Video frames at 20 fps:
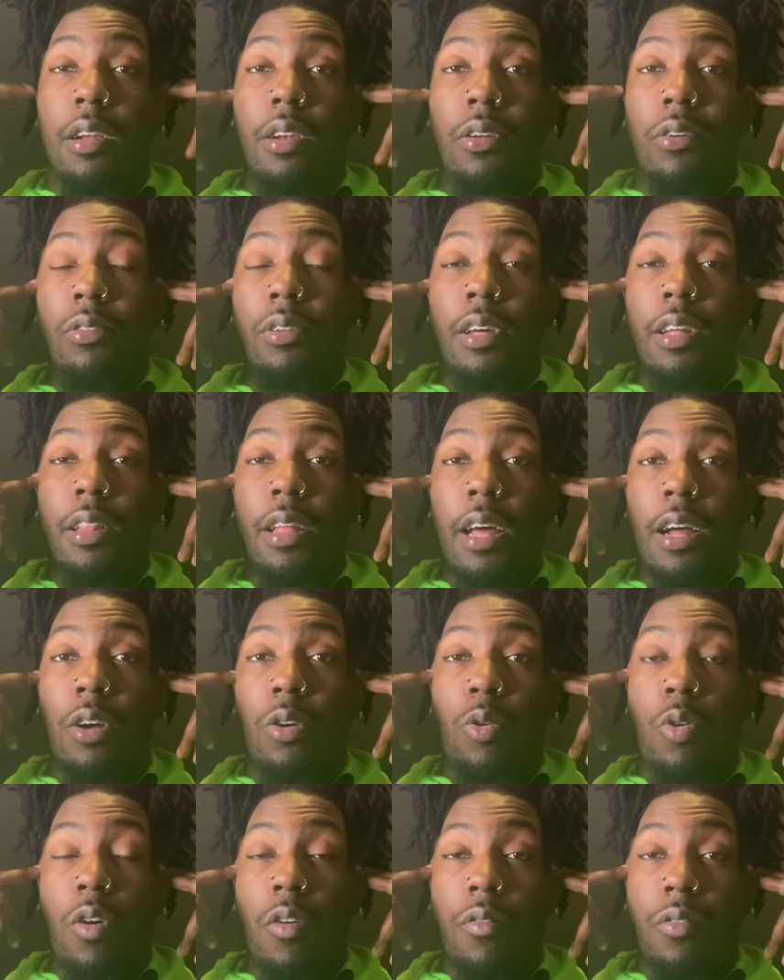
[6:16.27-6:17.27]
And don't let that
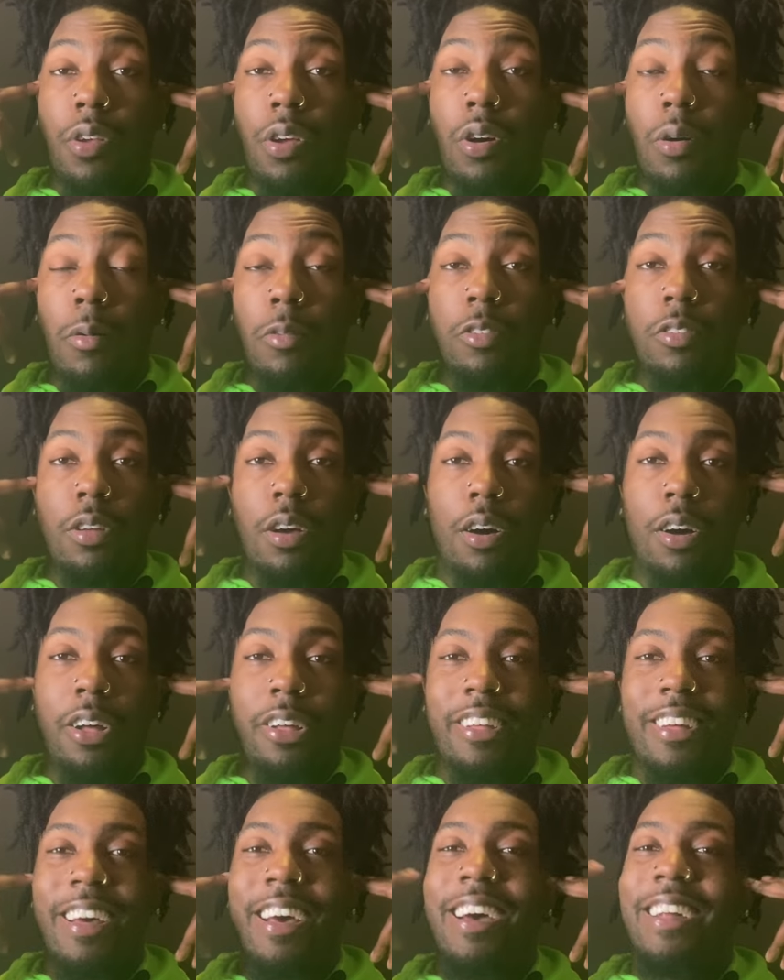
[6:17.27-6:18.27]
go over y'all
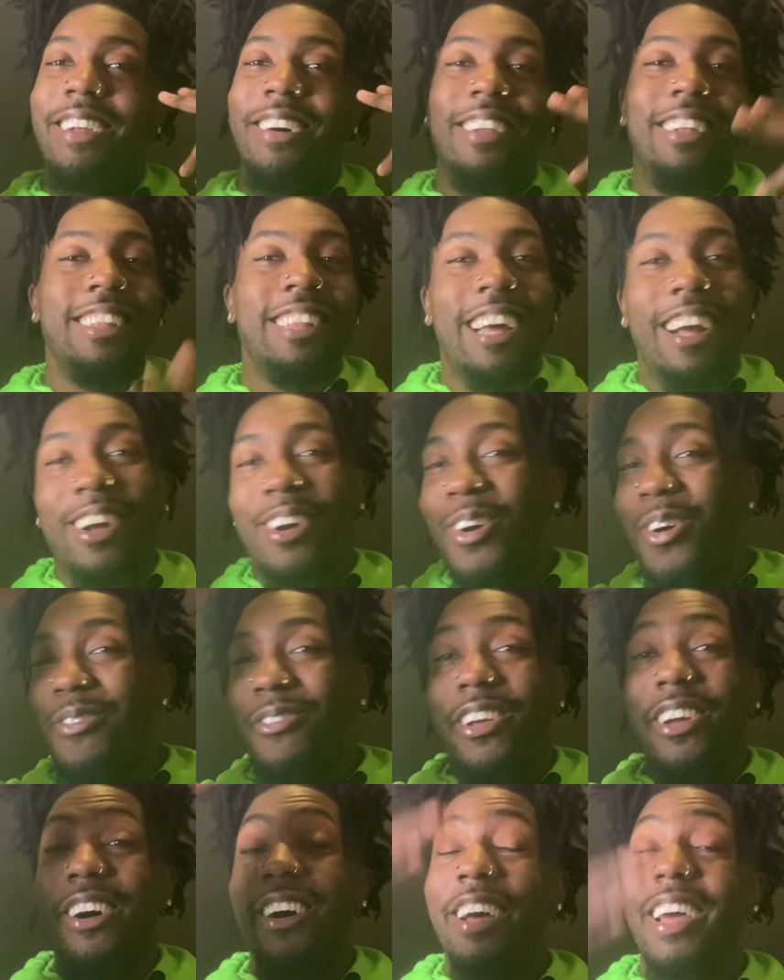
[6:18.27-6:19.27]
don't let that go
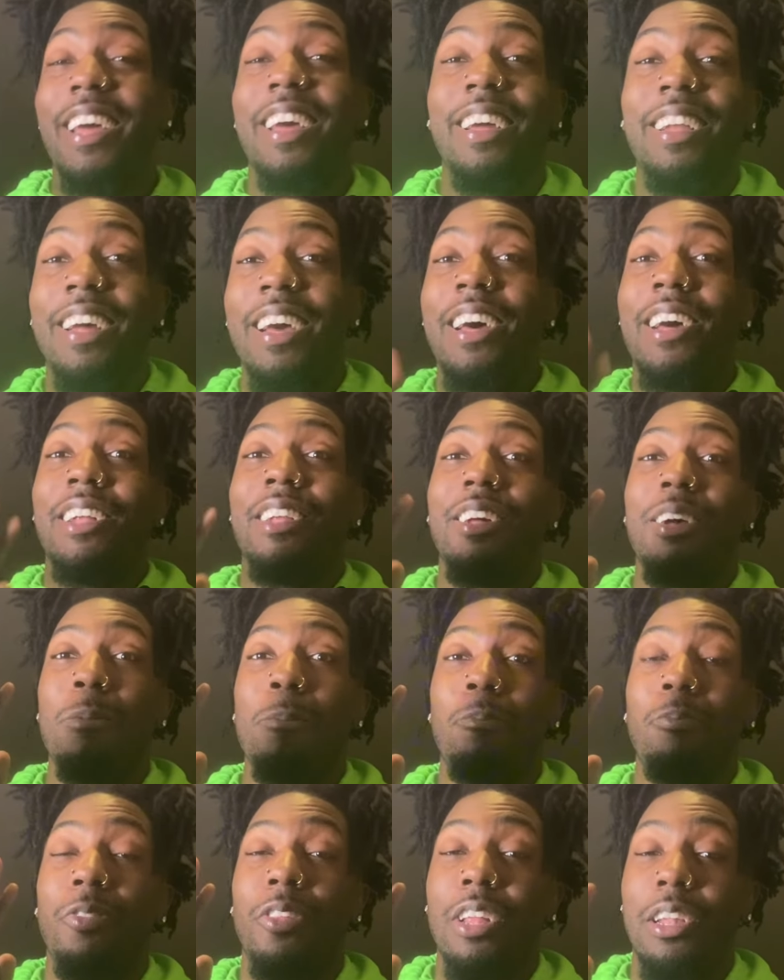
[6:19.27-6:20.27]
over y'all head
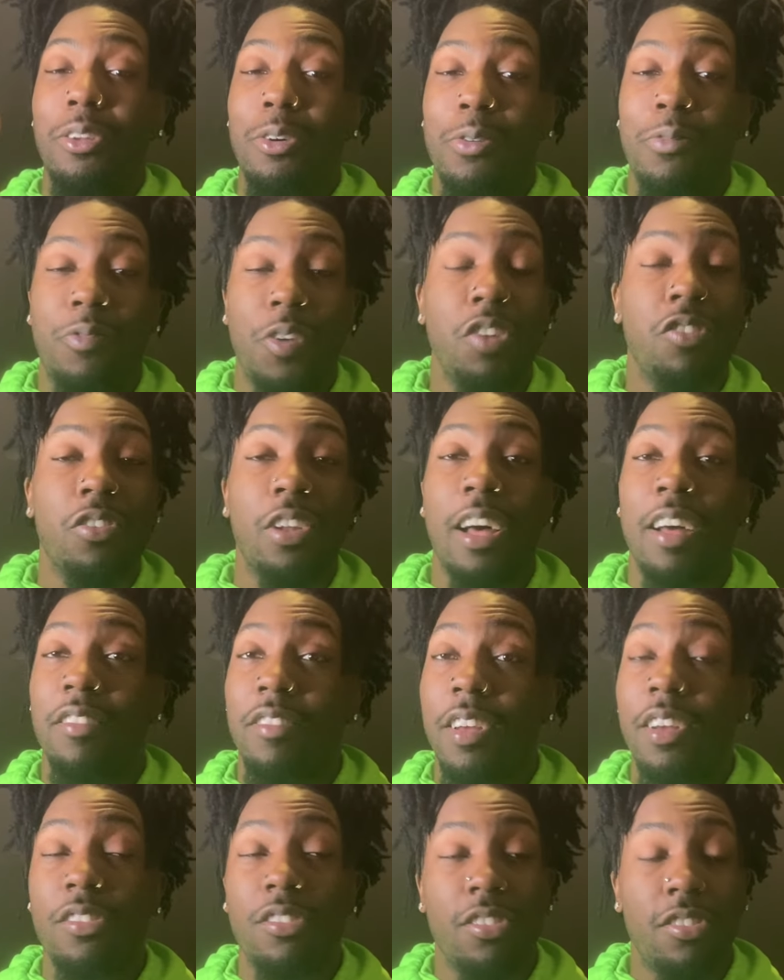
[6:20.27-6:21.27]
the little
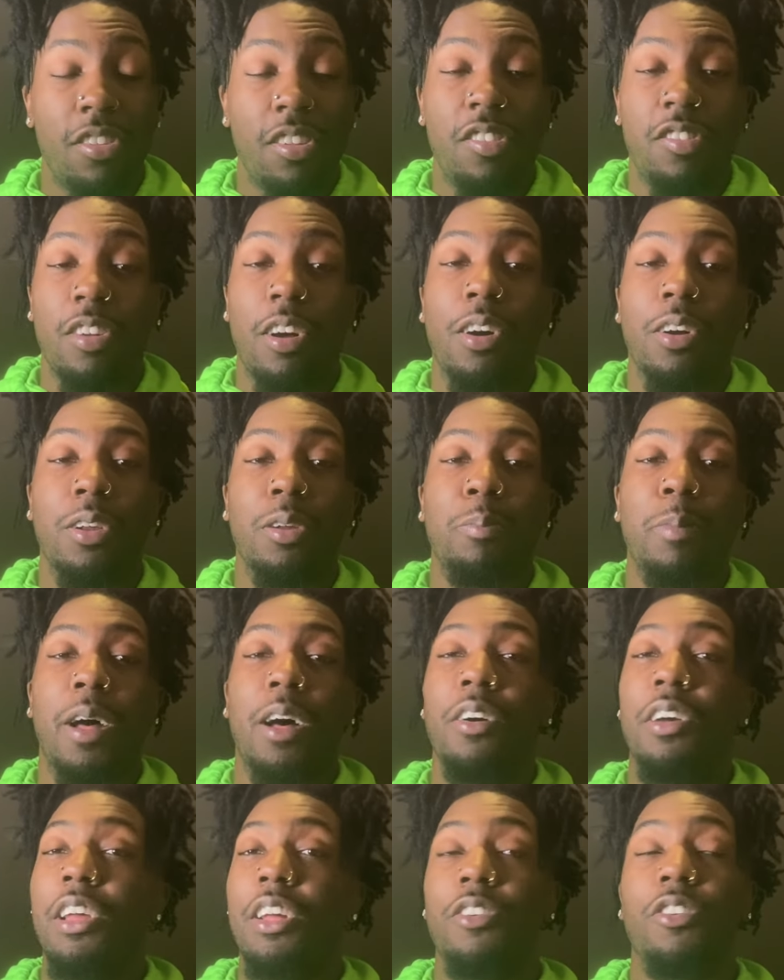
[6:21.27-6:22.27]
visualizations he's talking
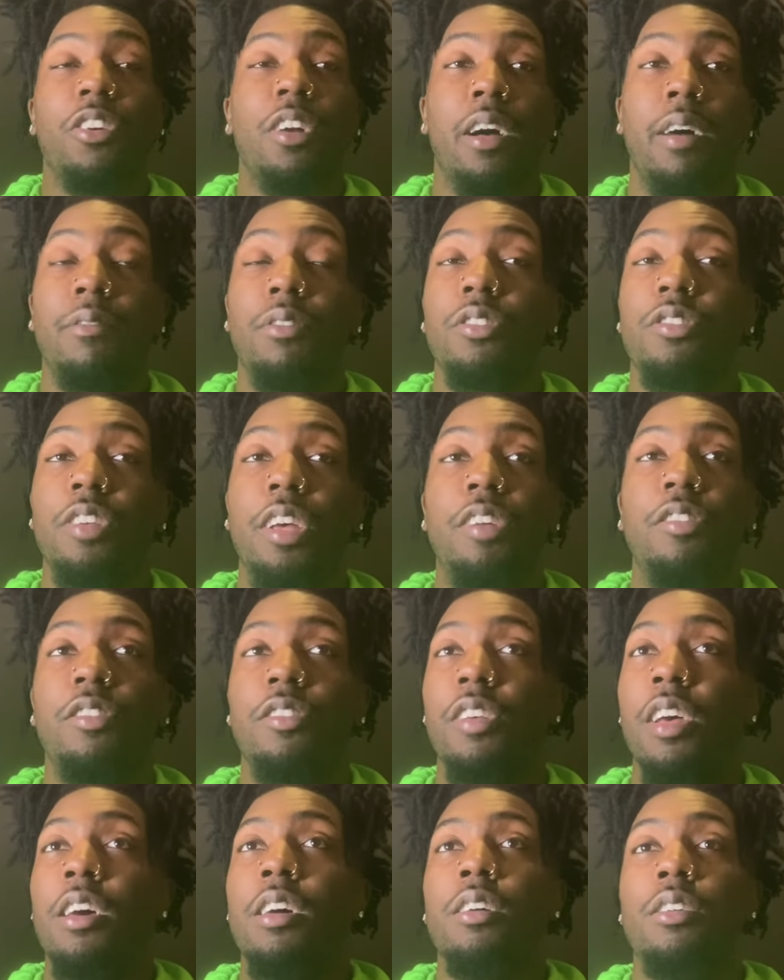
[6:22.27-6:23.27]
about, inner
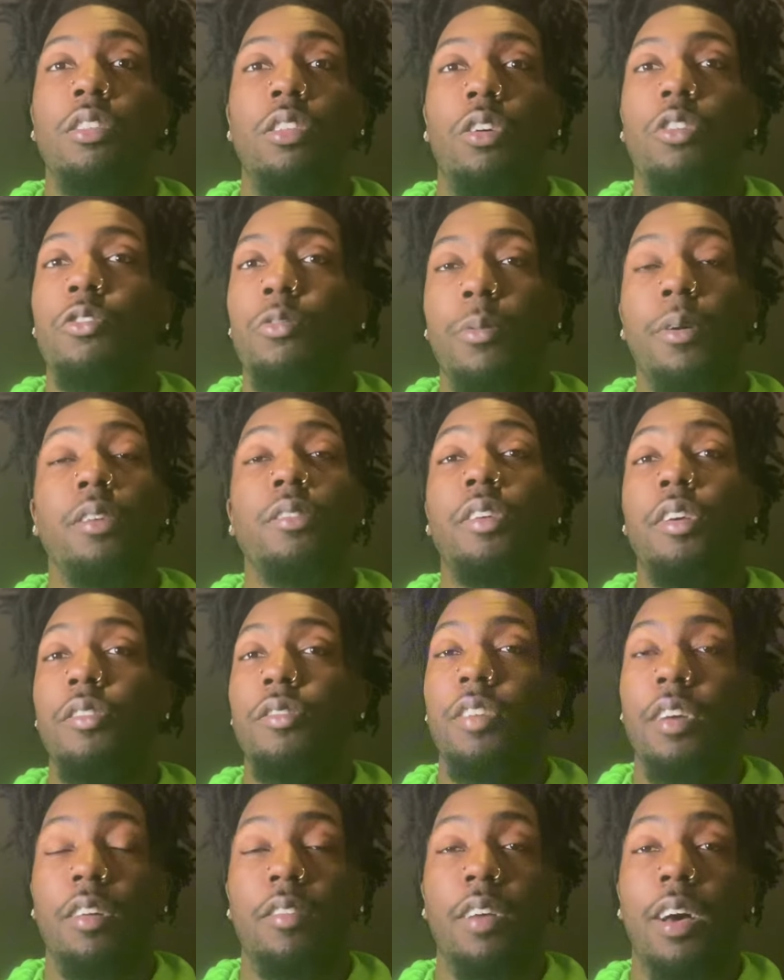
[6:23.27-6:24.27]
conversations, those was
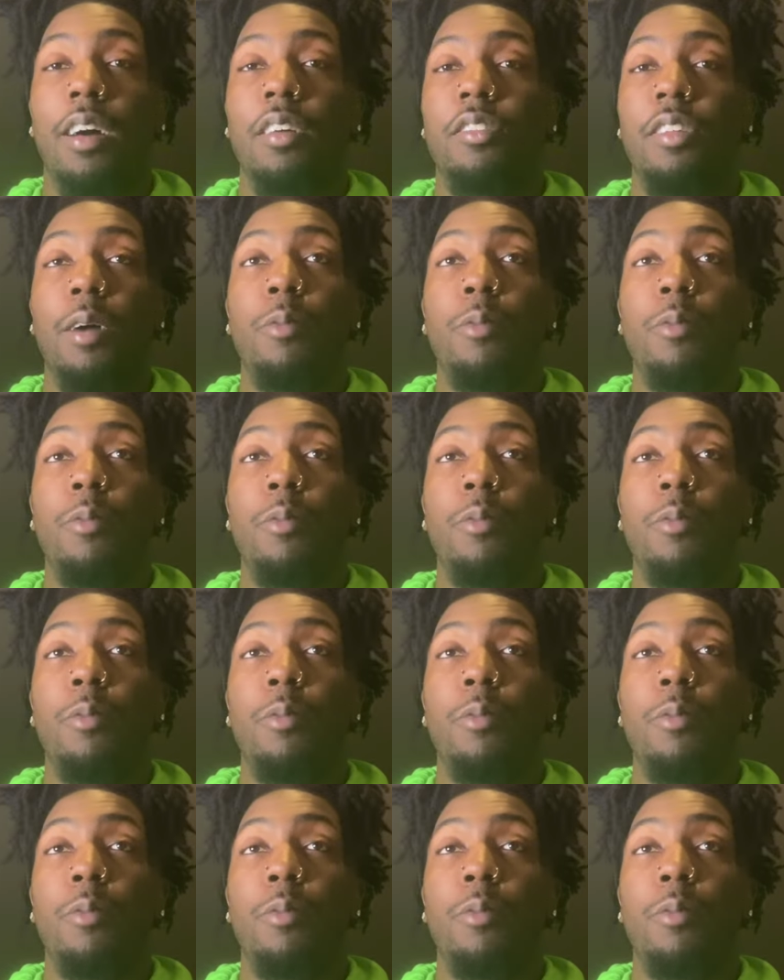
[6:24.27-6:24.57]
his TikToks.